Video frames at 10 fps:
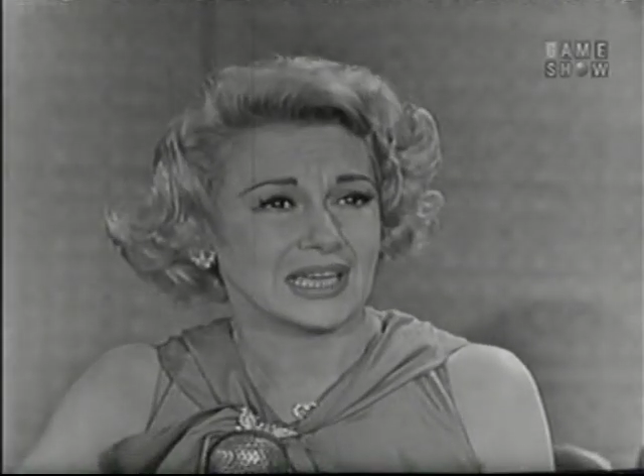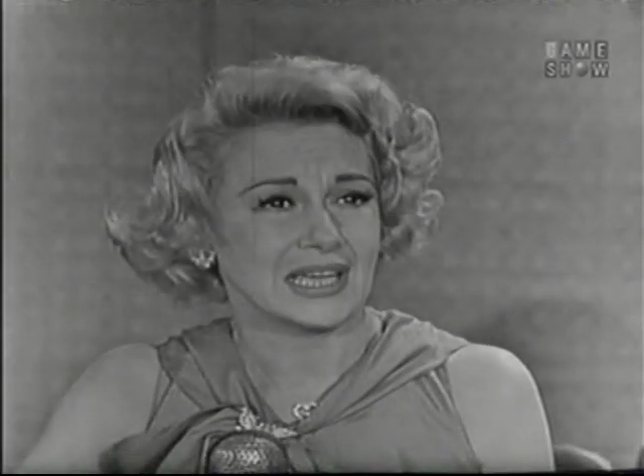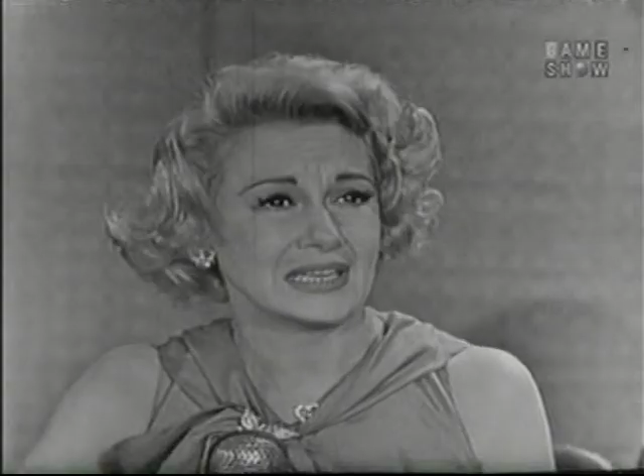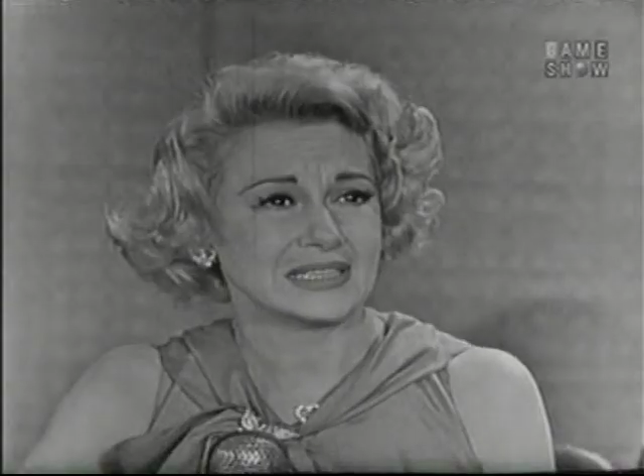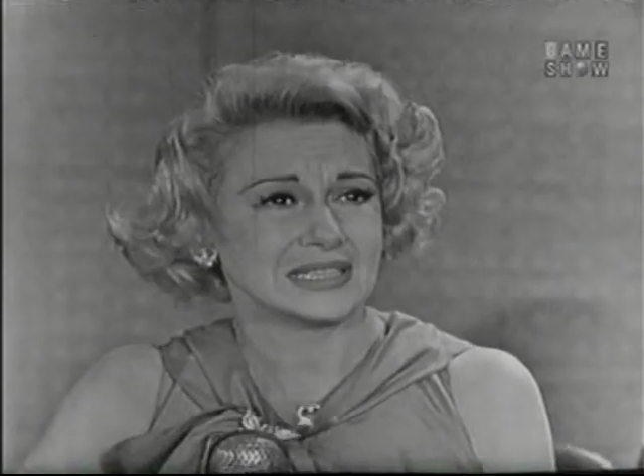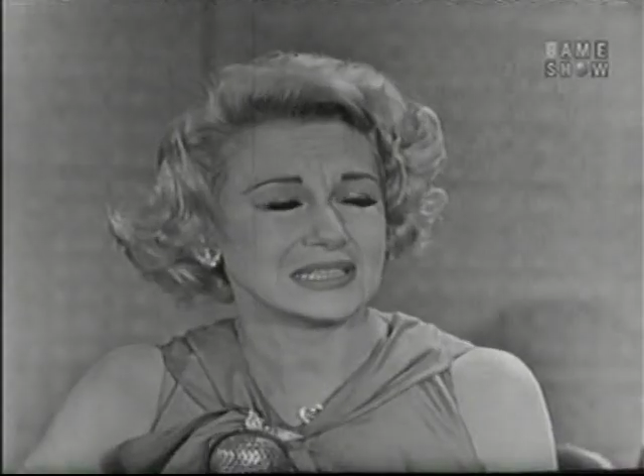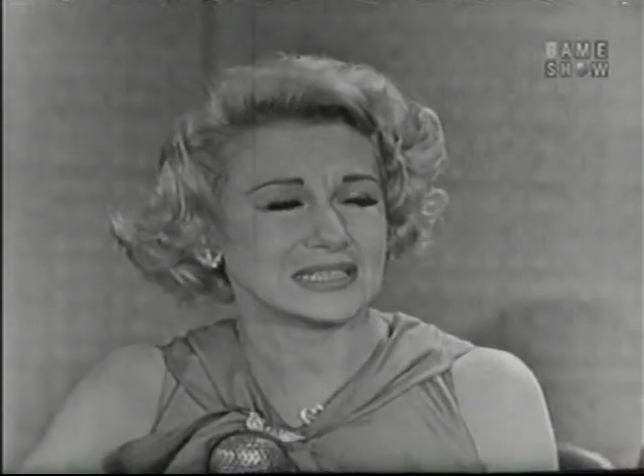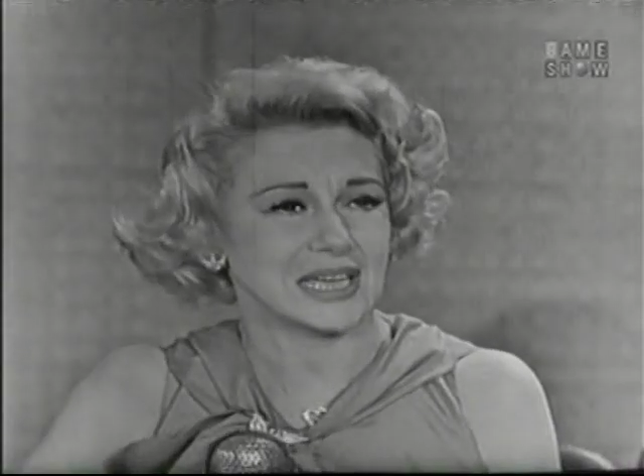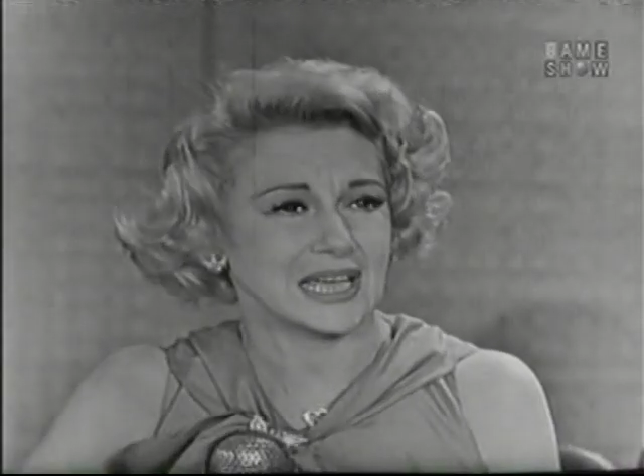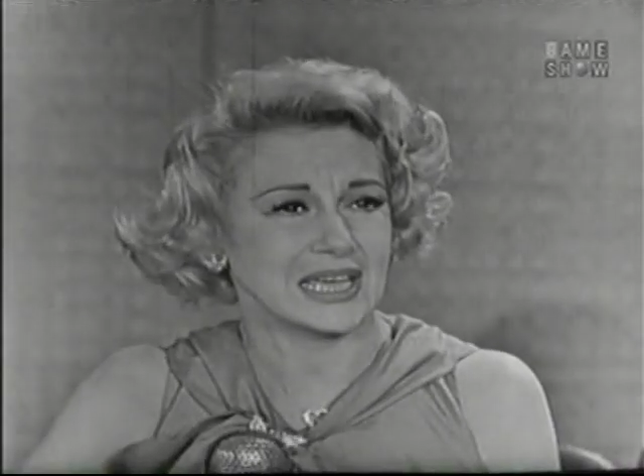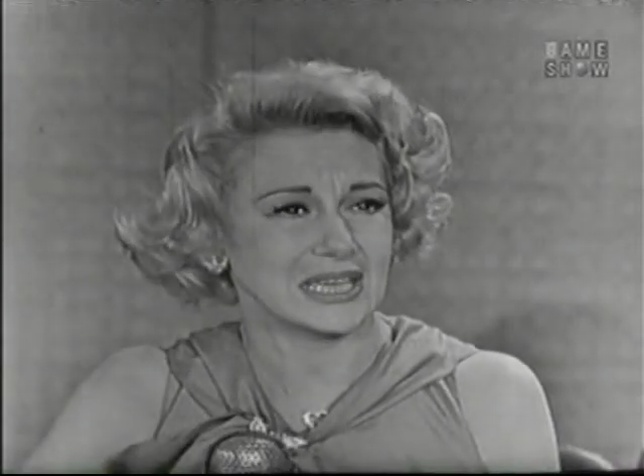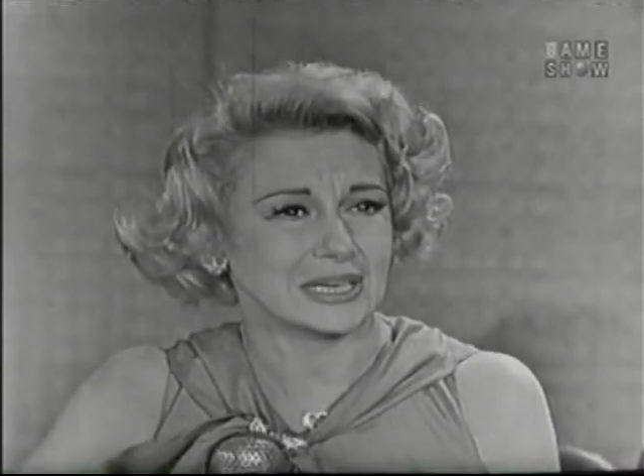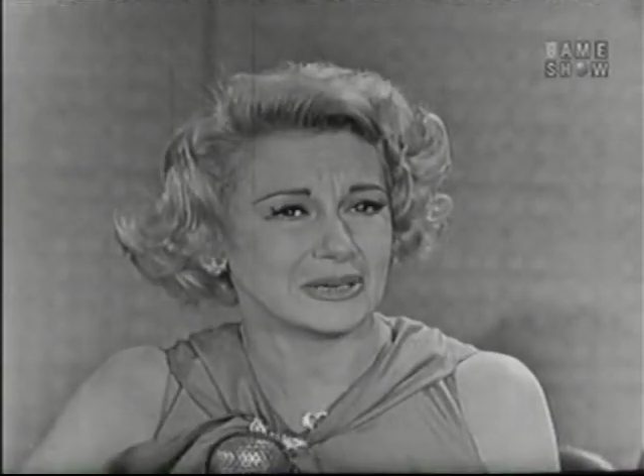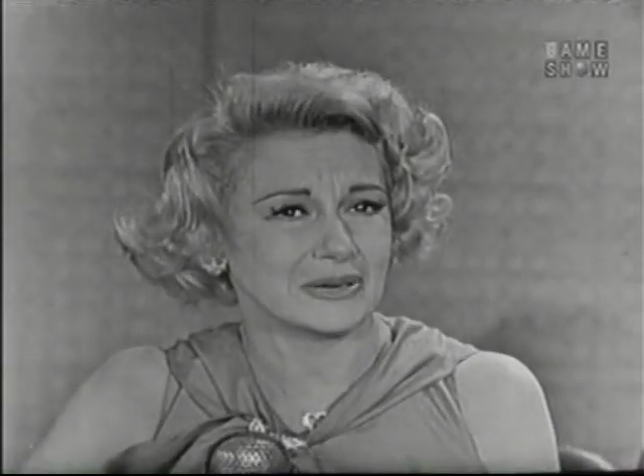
Is it a,